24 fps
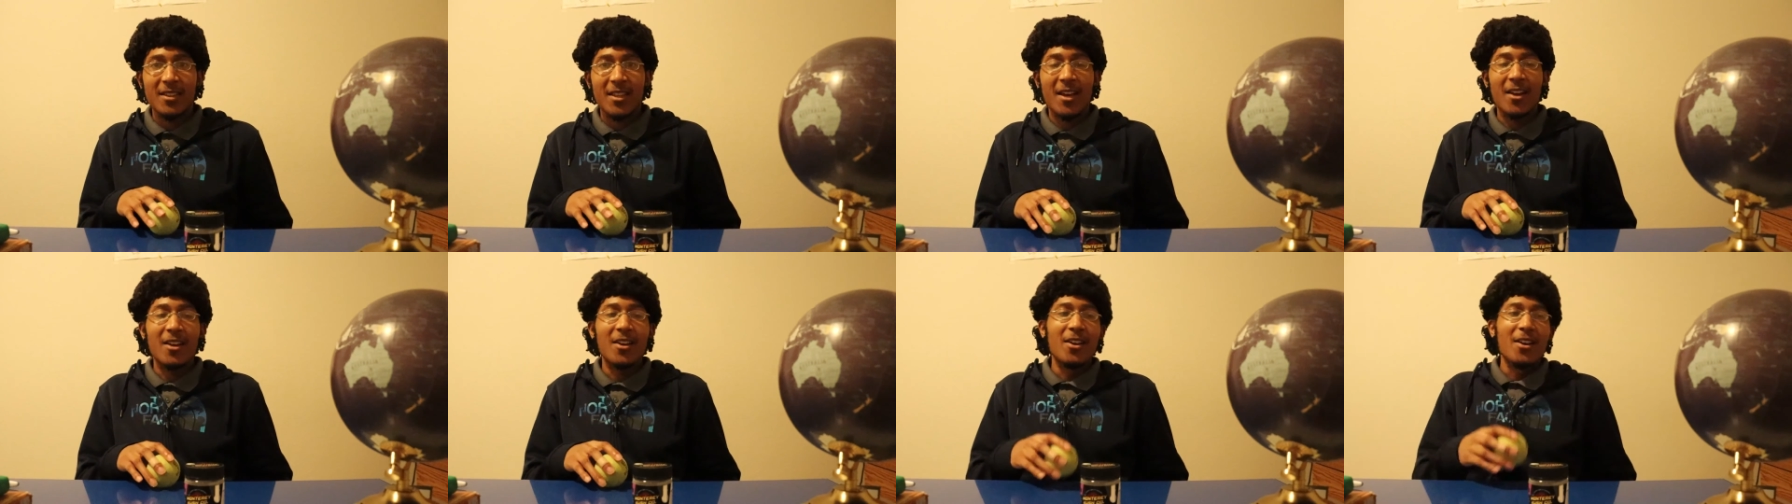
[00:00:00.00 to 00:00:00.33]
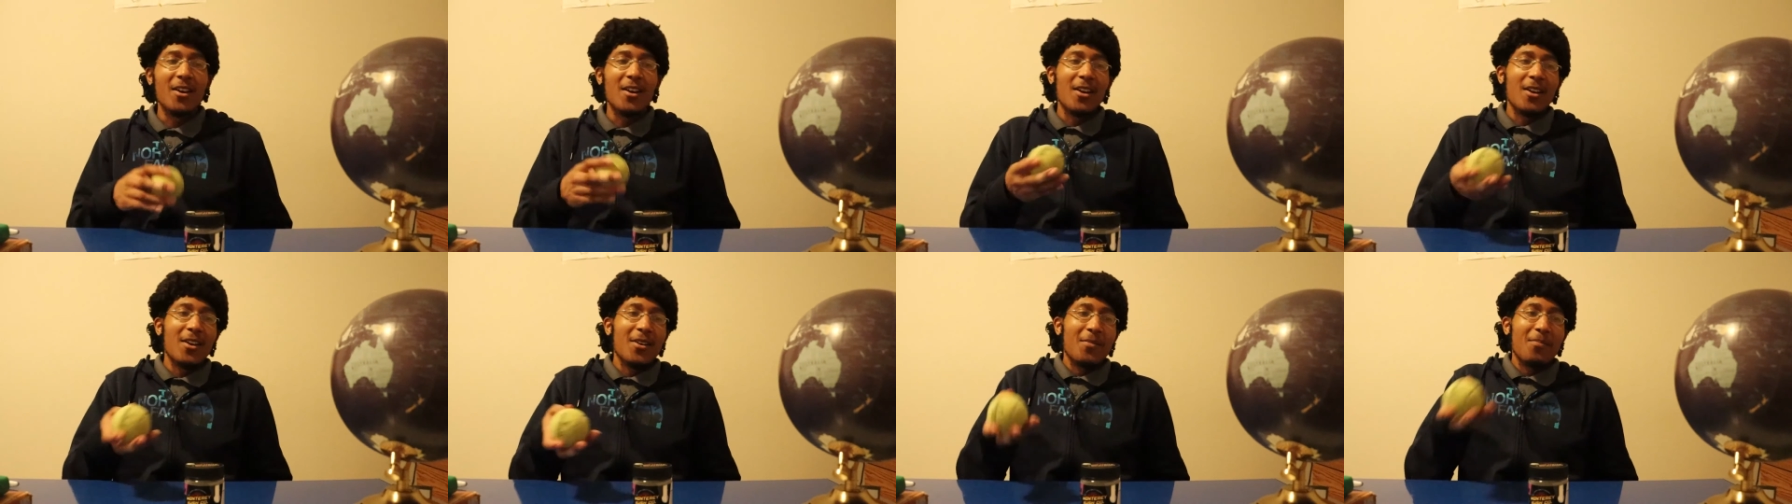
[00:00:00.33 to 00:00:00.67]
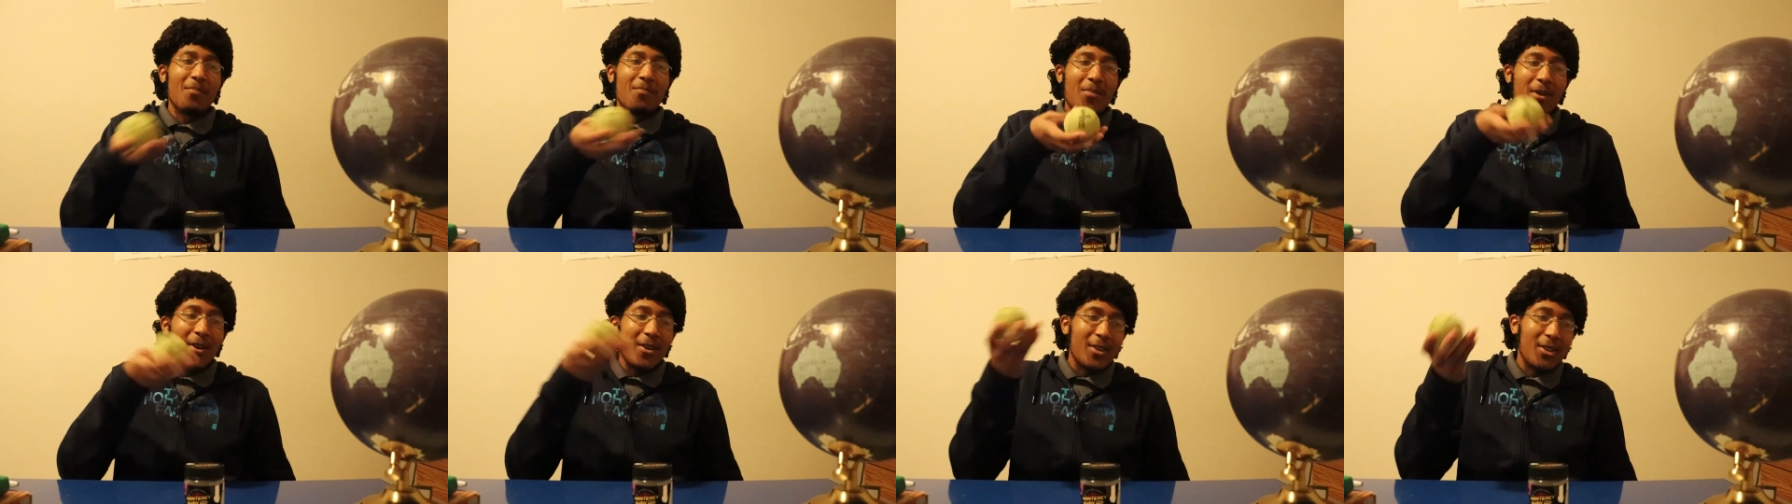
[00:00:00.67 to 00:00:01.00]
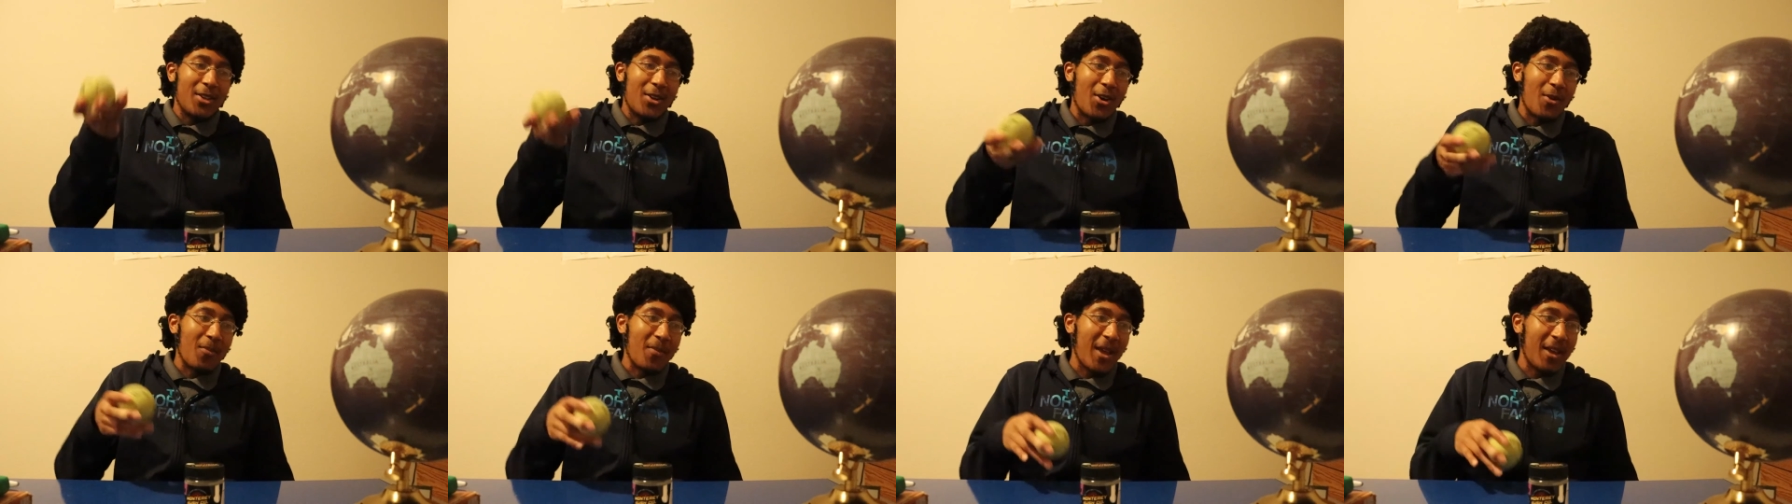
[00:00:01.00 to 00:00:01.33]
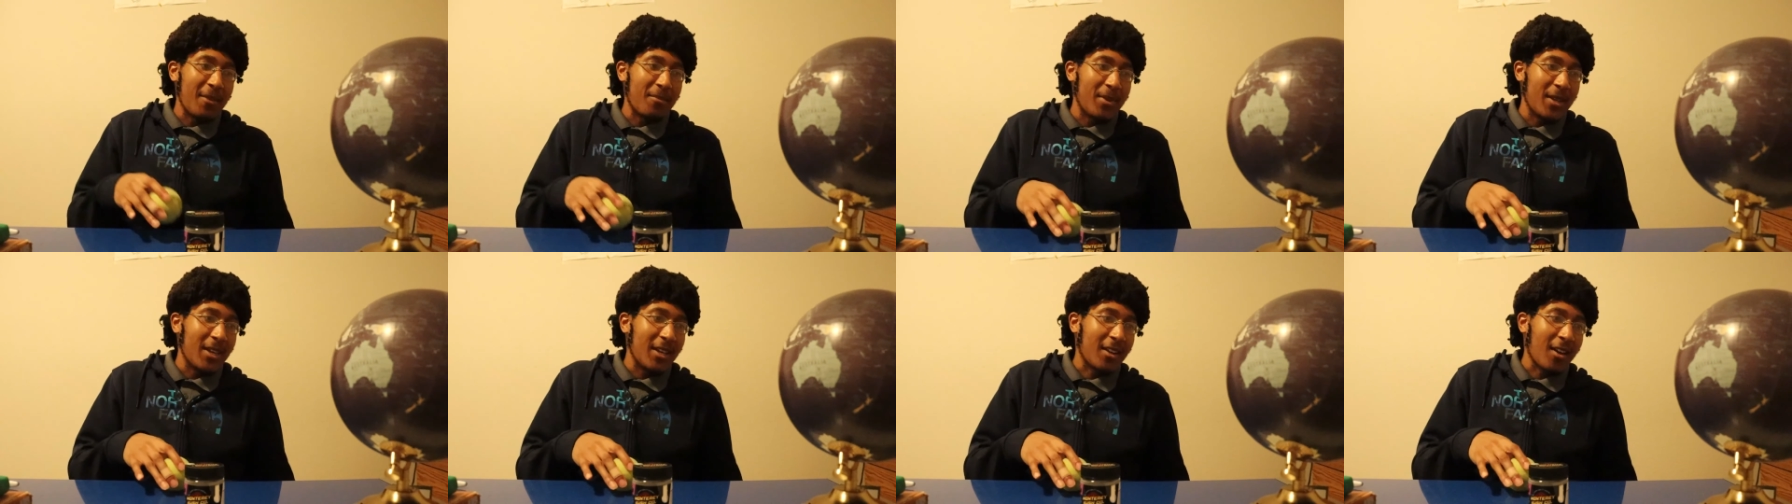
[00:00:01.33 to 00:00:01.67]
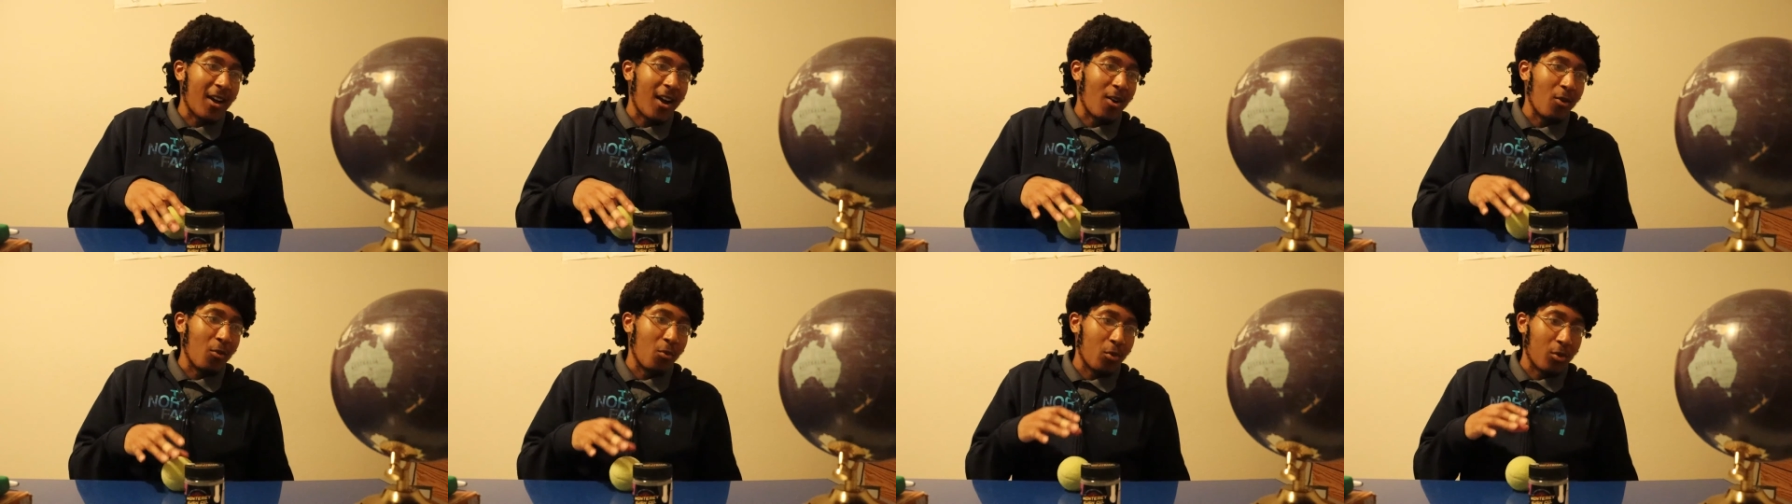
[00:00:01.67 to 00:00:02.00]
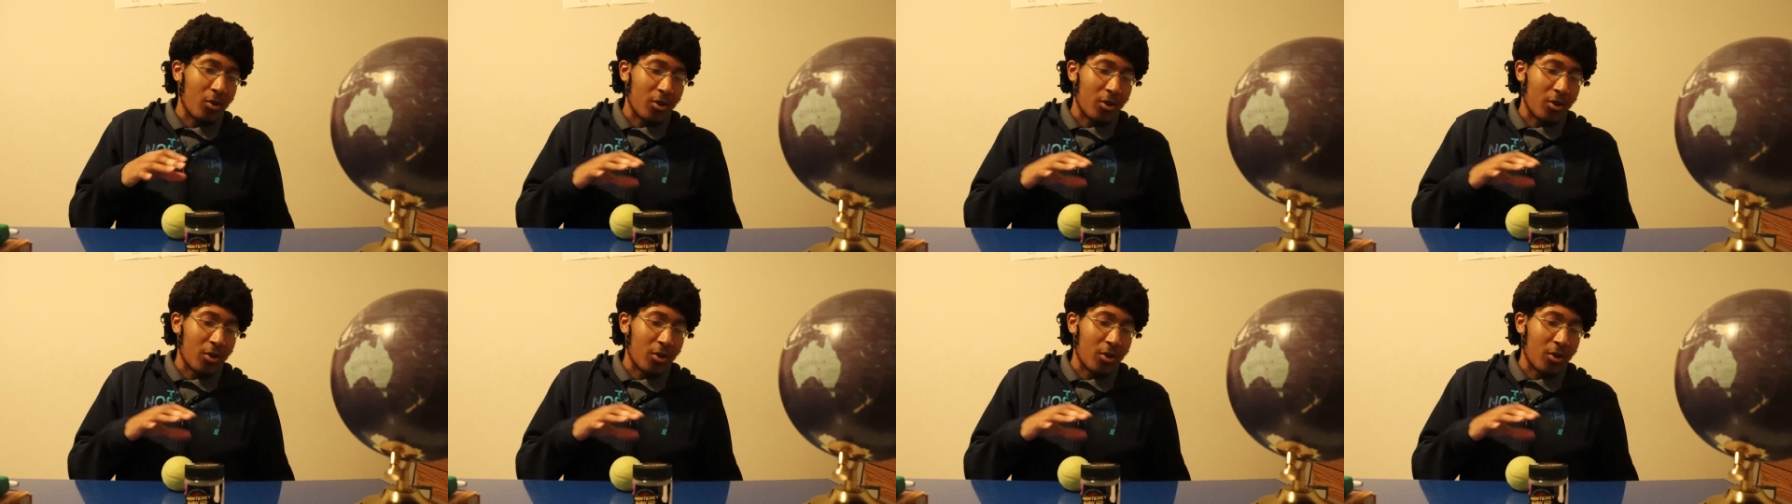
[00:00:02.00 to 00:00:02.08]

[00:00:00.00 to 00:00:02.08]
That, but you know maybe it got